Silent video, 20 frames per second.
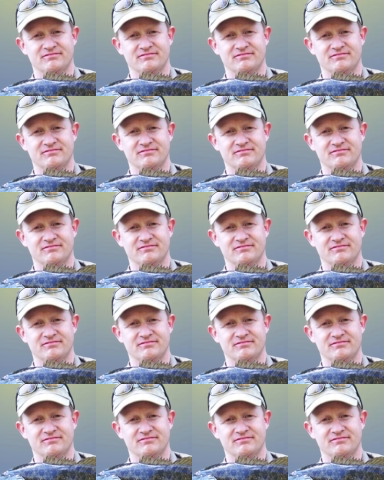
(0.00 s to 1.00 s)

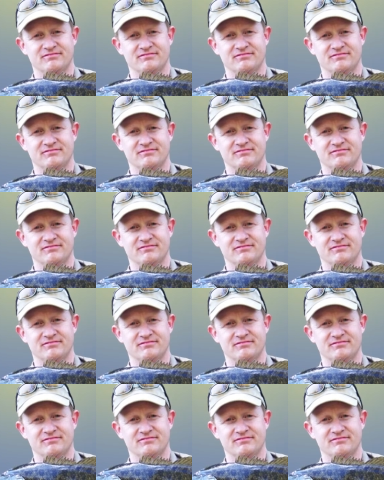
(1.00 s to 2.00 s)

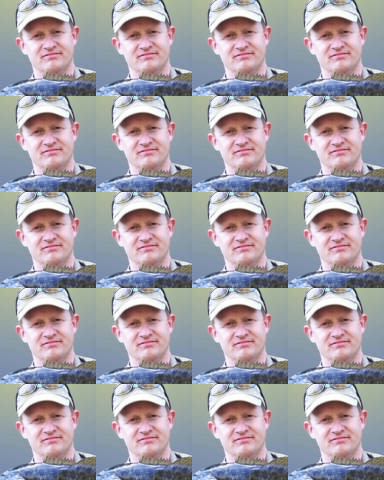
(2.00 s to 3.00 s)

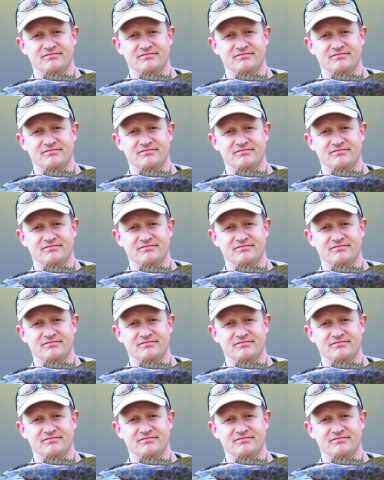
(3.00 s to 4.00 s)

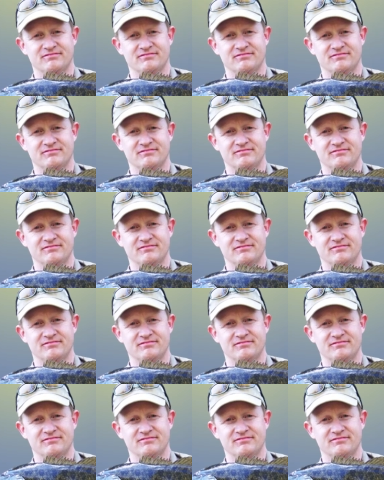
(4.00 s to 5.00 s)

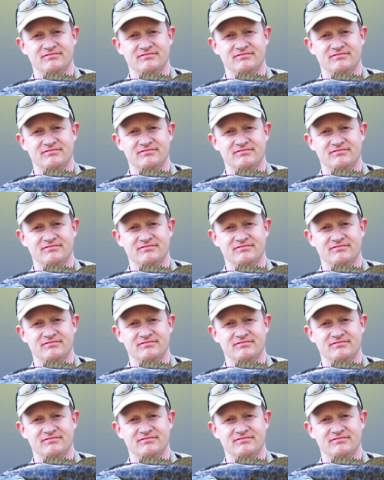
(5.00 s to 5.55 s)
[no speech]